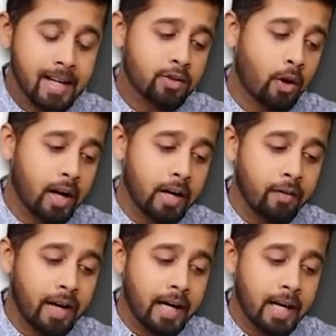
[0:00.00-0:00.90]
it has got a
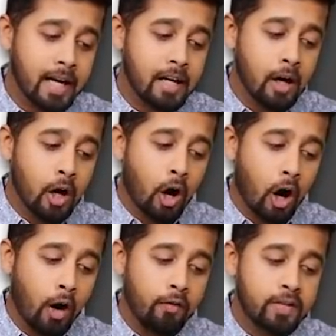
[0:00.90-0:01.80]
dividend yield
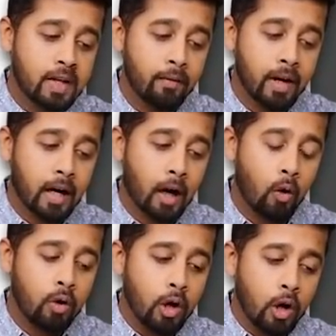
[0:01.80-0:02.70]
of somewhere
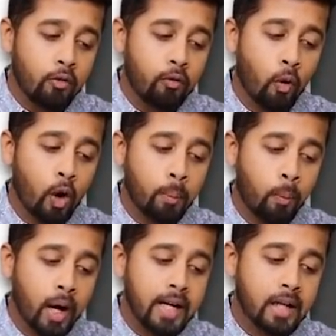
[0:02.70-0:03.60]
around
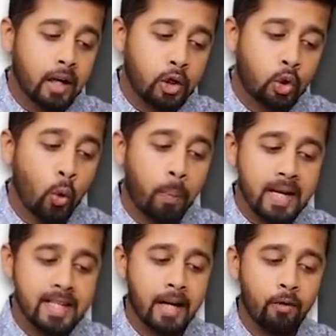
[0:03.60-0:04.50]

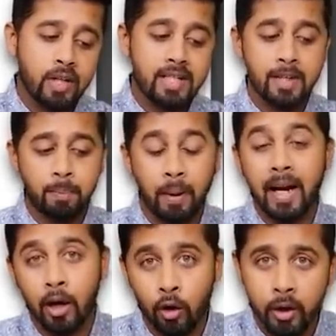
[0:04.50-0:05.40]
4.2%, which is
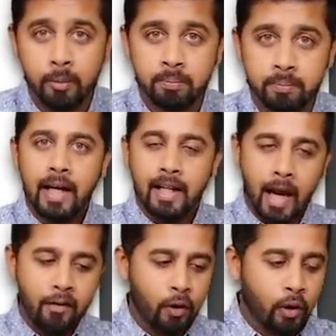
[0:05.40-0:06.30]
pretty good.
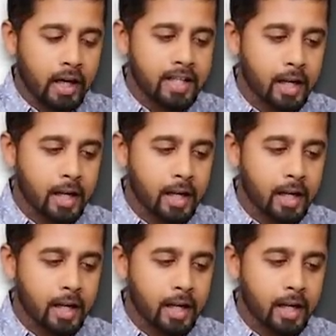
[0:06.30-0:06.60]
Now, if you look at